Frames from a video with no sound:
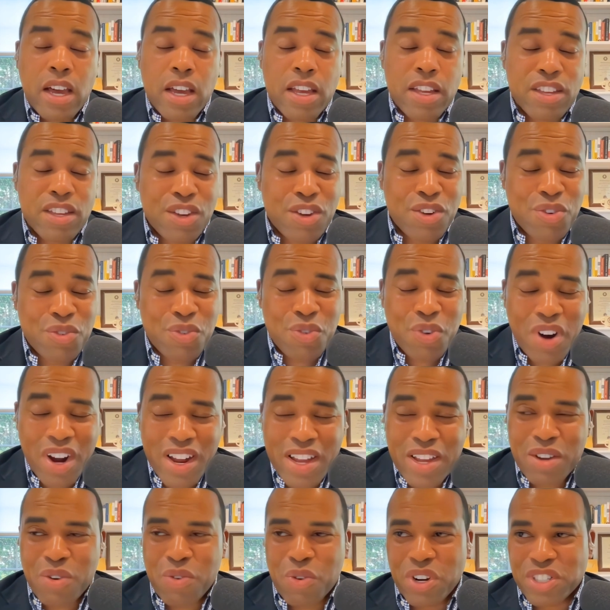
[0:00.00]
Yeah,
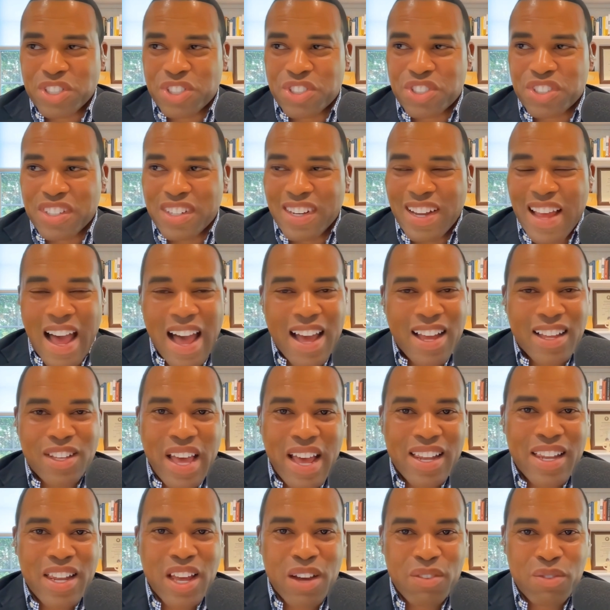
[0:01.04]
great question.
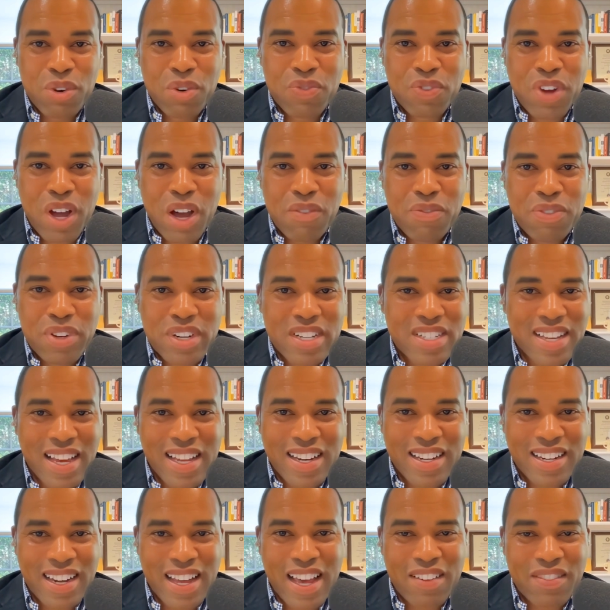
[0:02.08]
That level of confidence, I
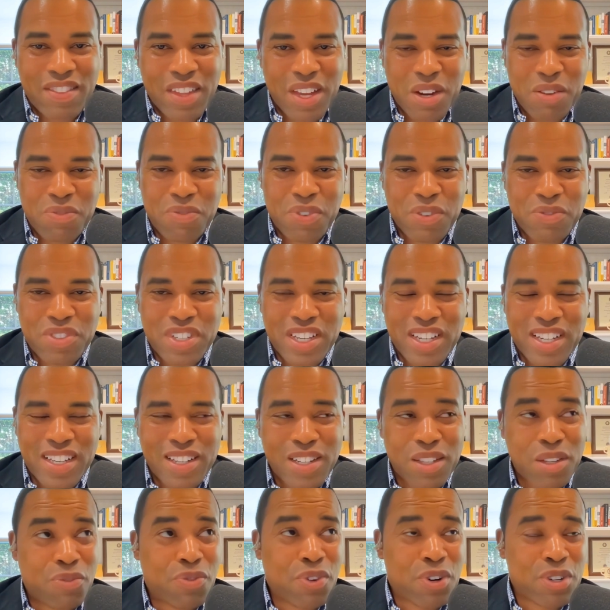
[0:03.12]
didn't have that at
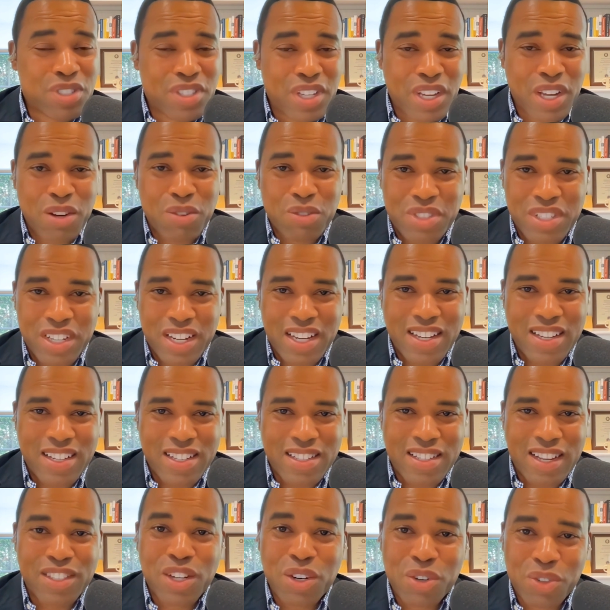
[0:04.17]
15. The first thing I will say
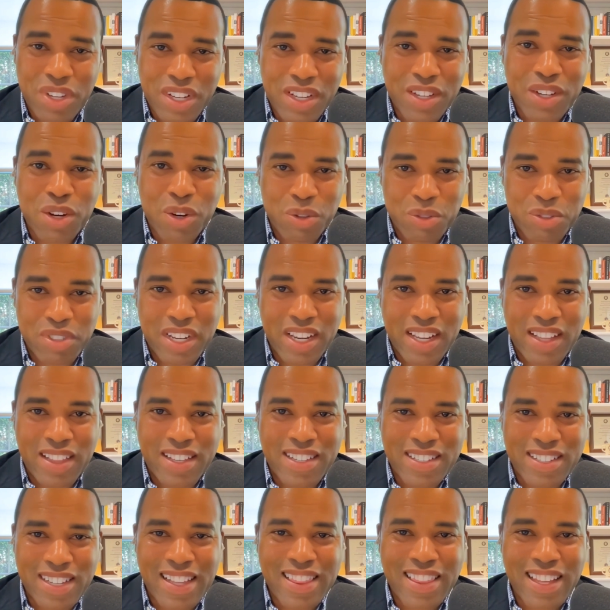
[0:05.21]
is don't get gold teeth,
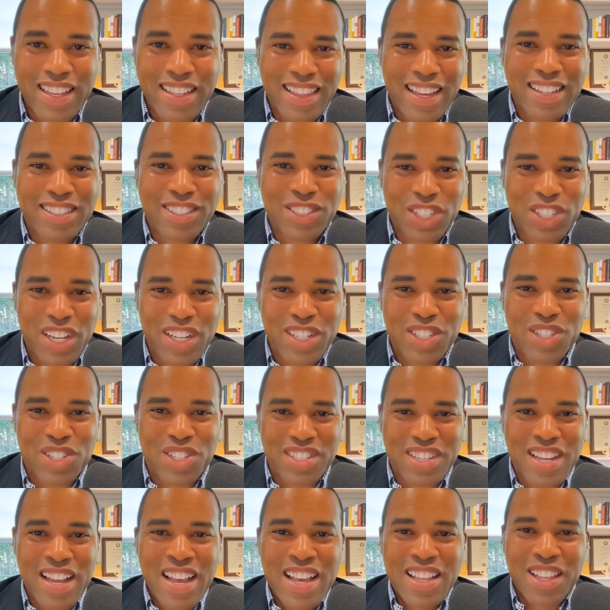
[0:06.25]
because I think that
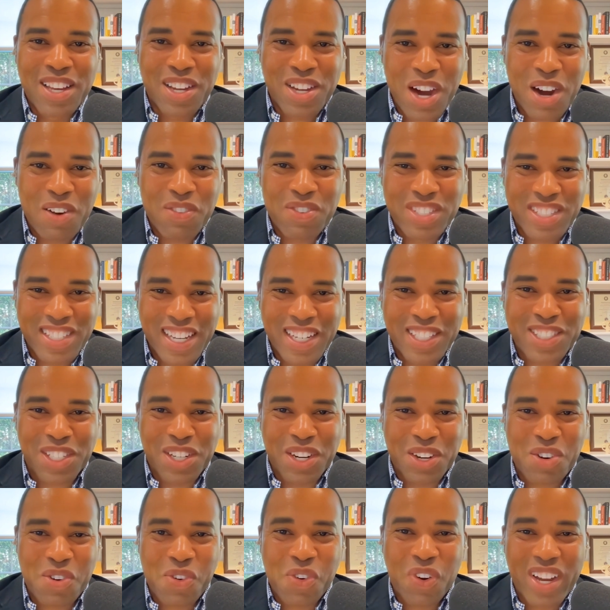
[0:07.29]
changes the
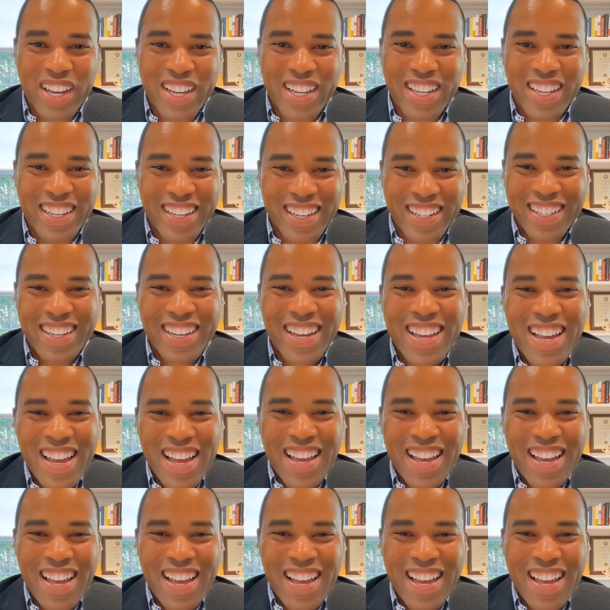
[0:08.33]
conversation quickly.